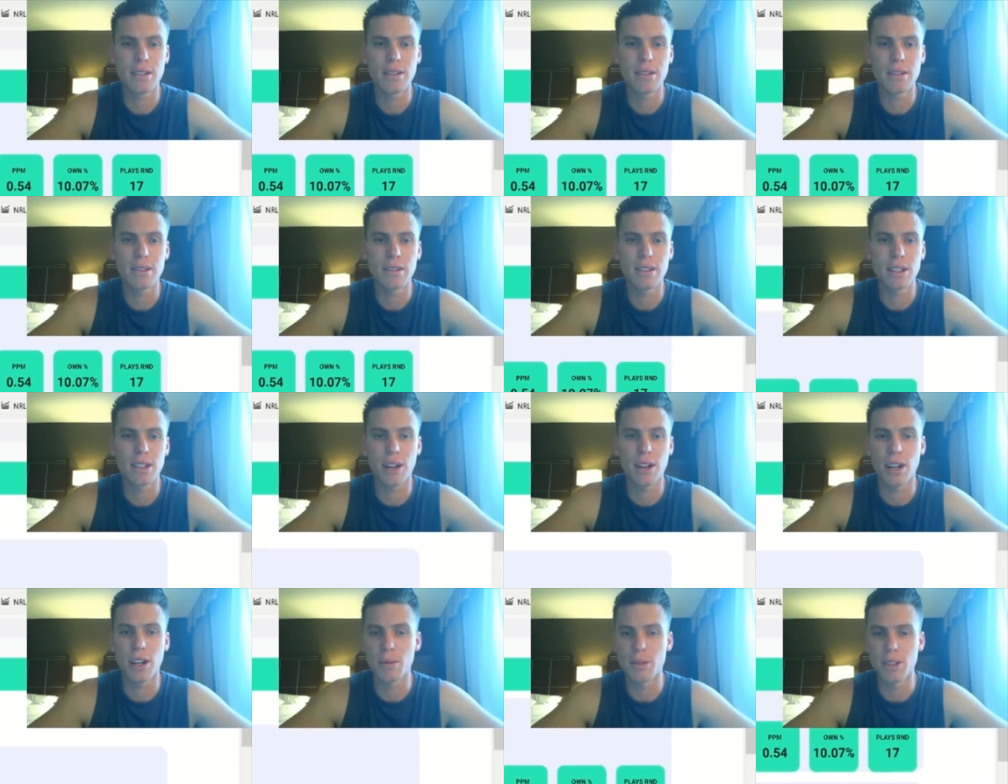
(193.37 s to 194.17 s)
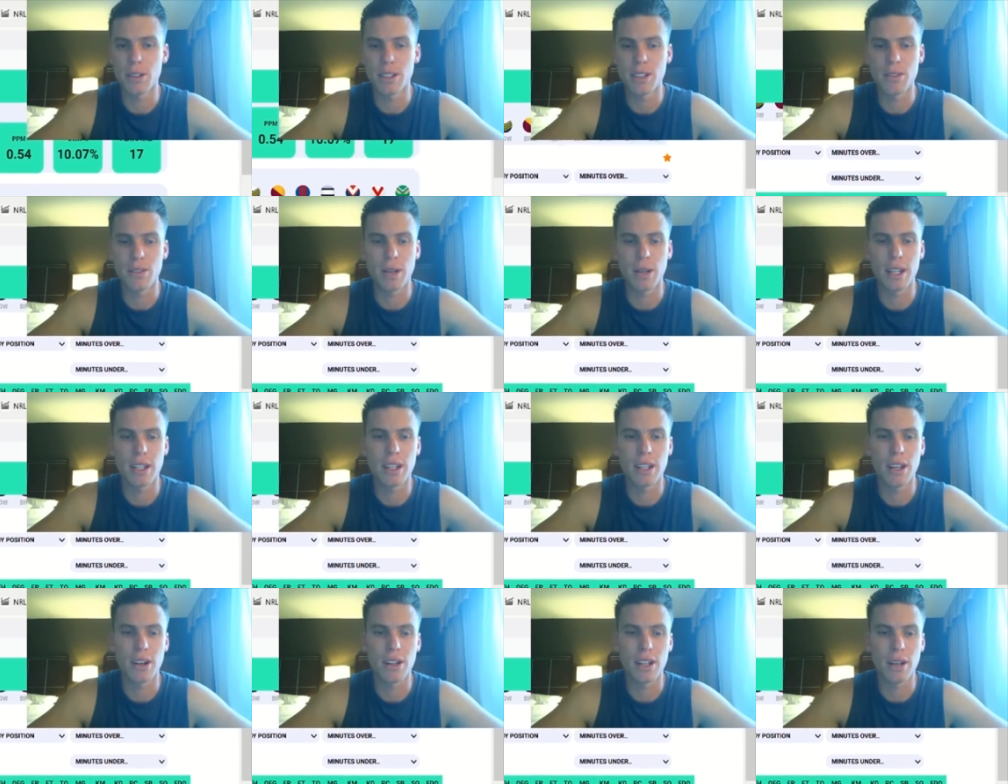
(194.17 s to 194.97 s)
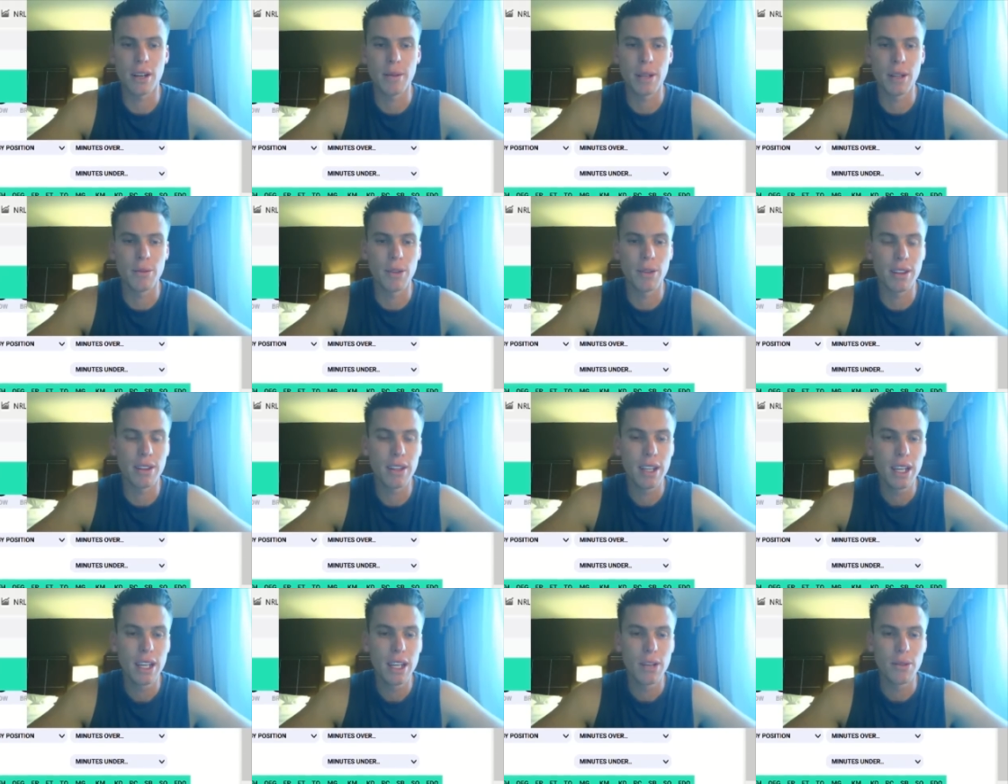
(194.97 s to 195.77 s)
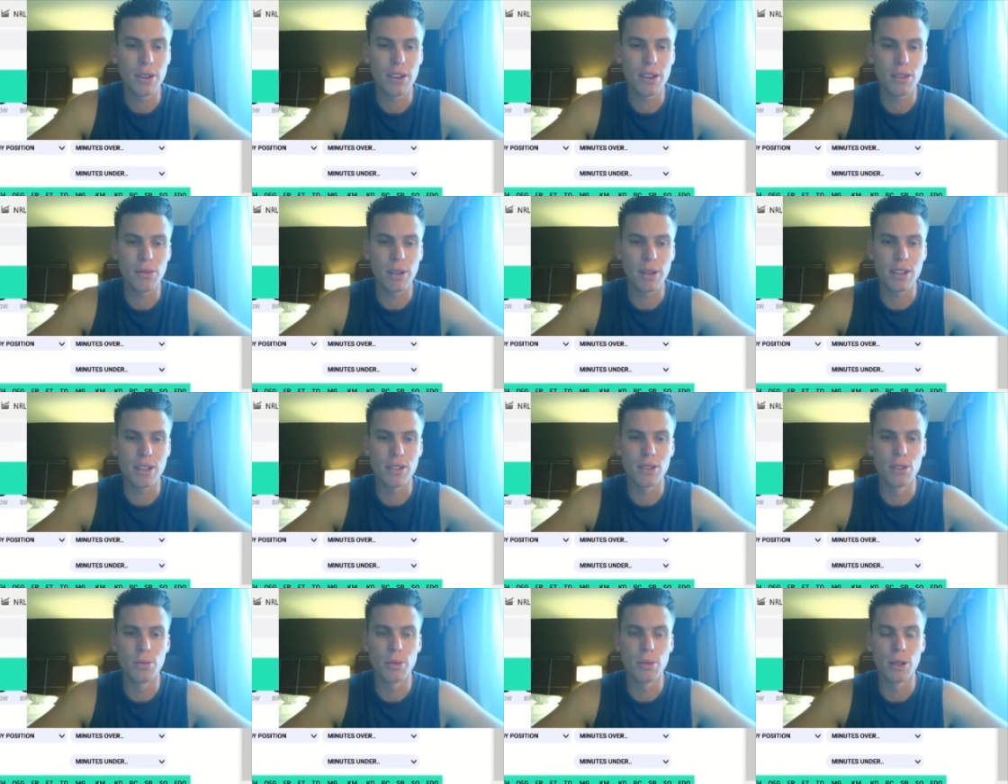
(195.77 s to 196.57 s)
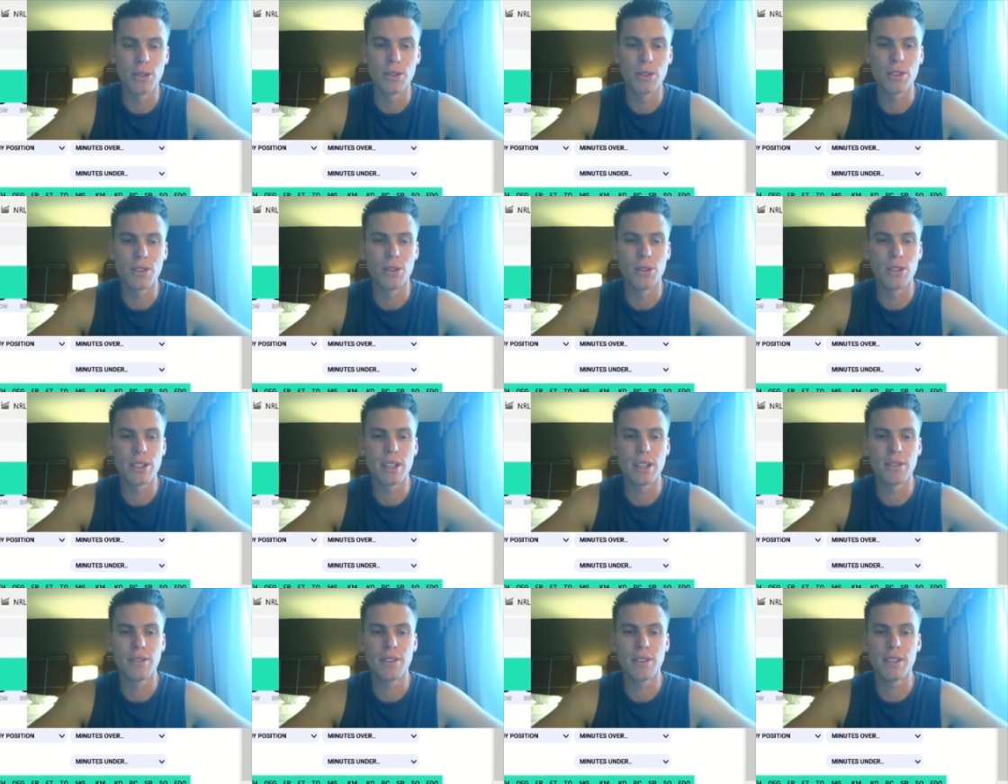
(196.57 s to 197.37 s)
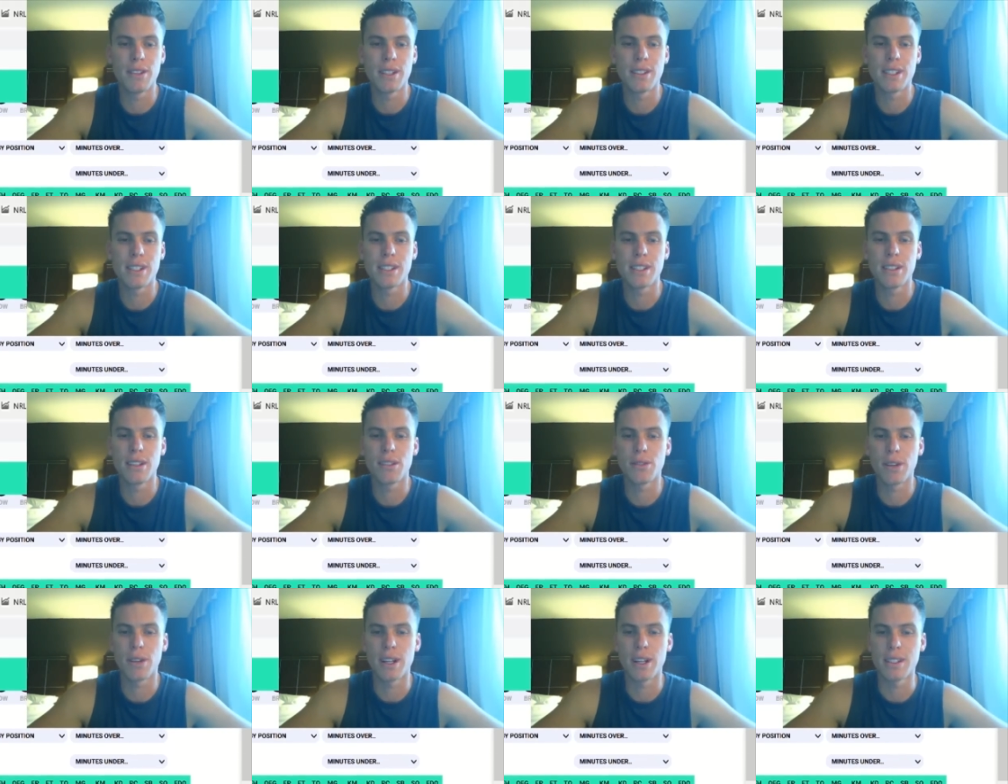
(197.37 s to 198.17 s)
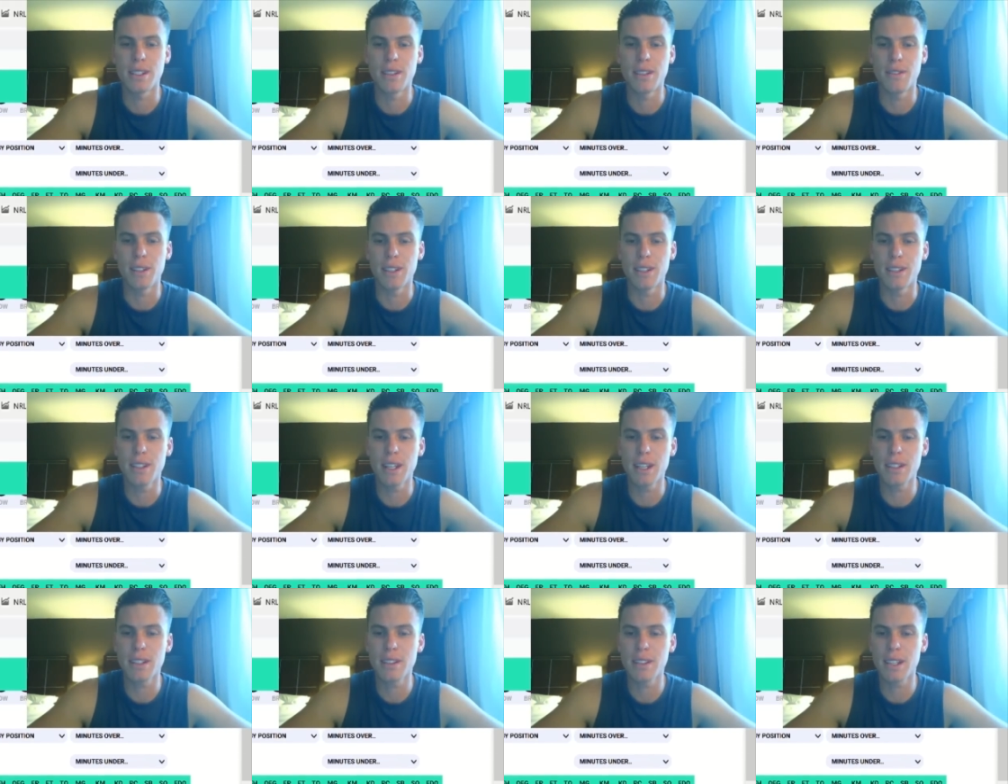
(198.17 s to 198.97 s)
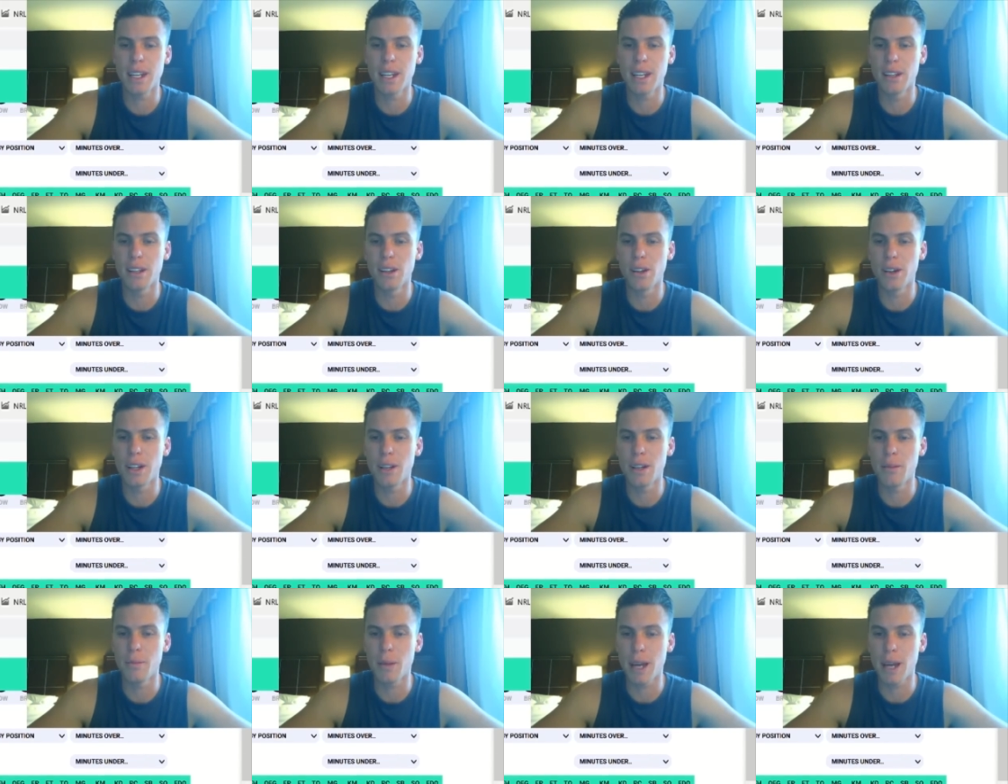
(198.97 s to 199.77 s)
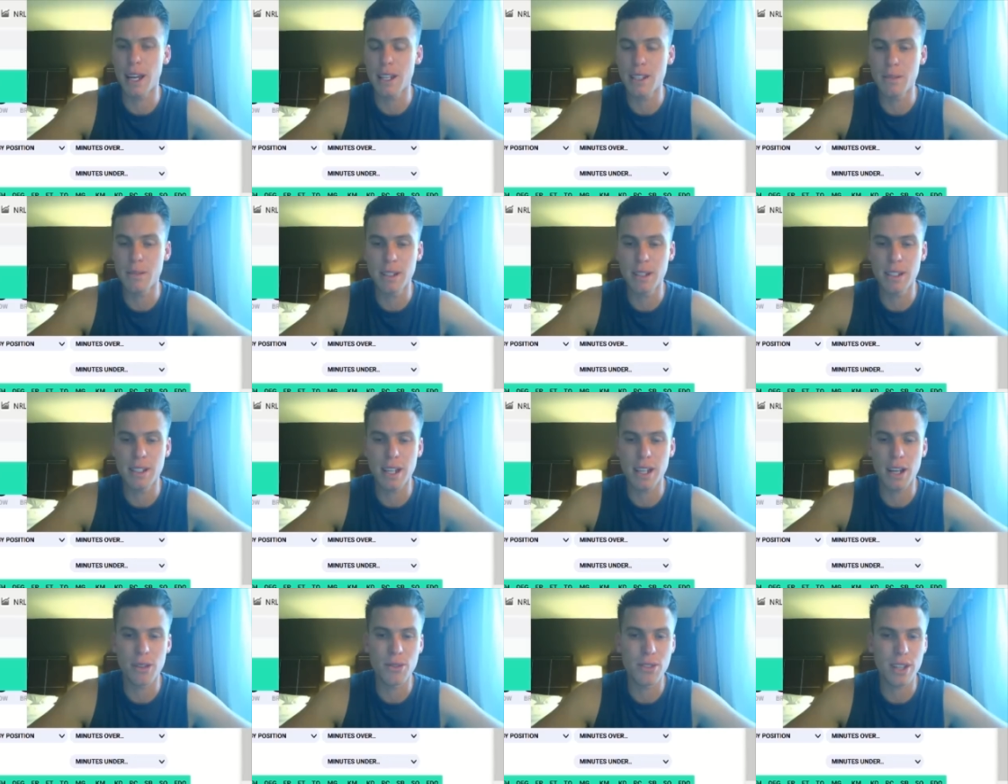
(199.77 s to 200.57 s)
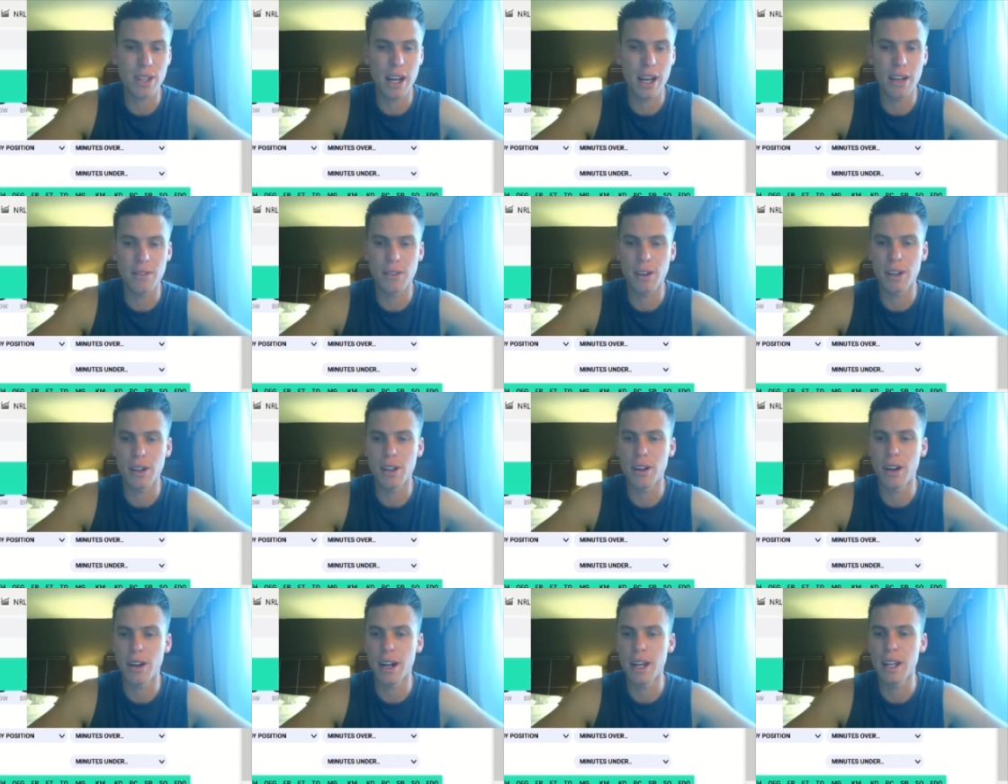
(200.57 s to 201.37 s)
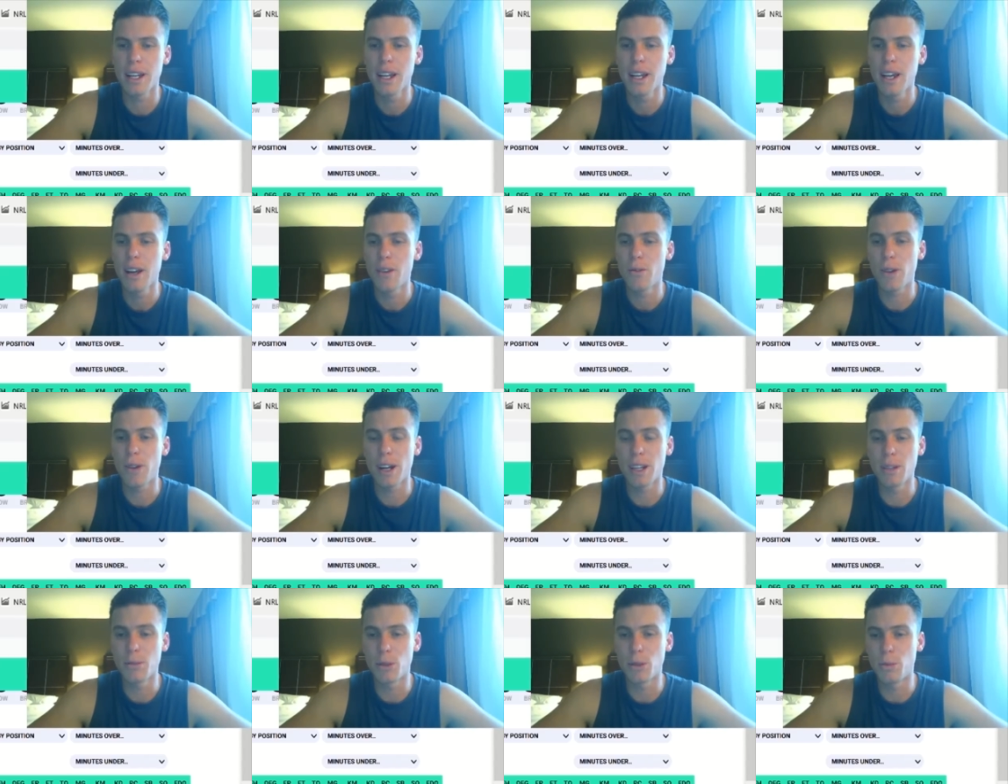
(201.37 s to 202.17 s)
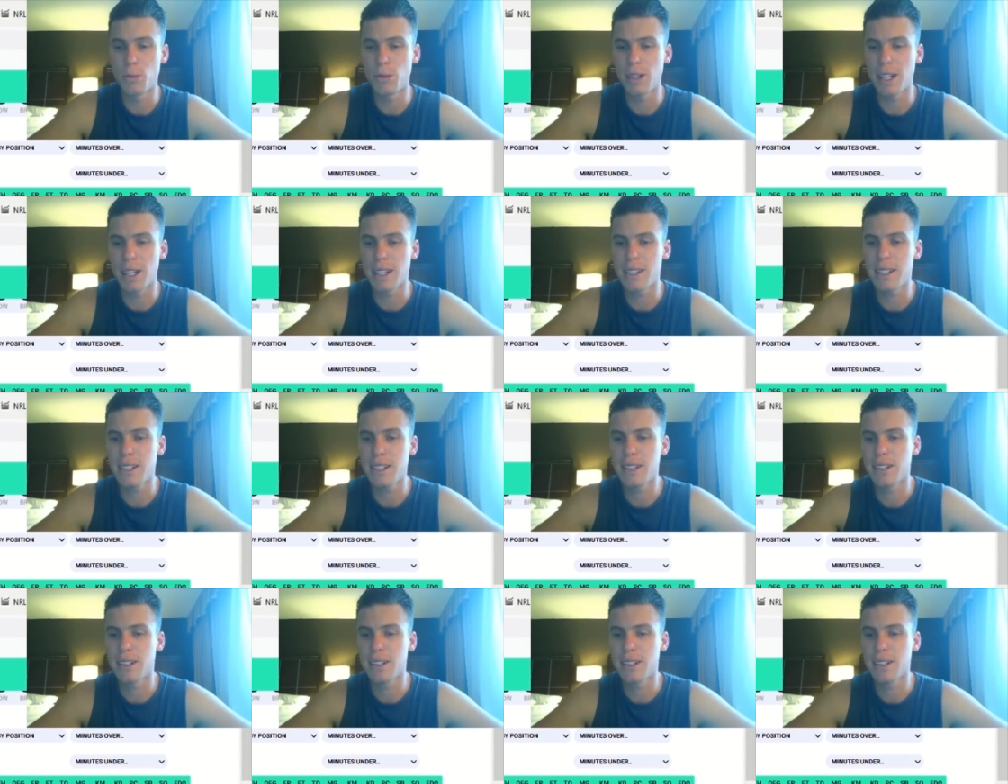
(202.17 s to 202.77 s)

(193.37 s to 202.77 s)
a great option this week, you know, coming in with, with three super good scores there, 50, 63, and 76, getting a lot in base. Missed tackles aren't very high, running the ball plenty.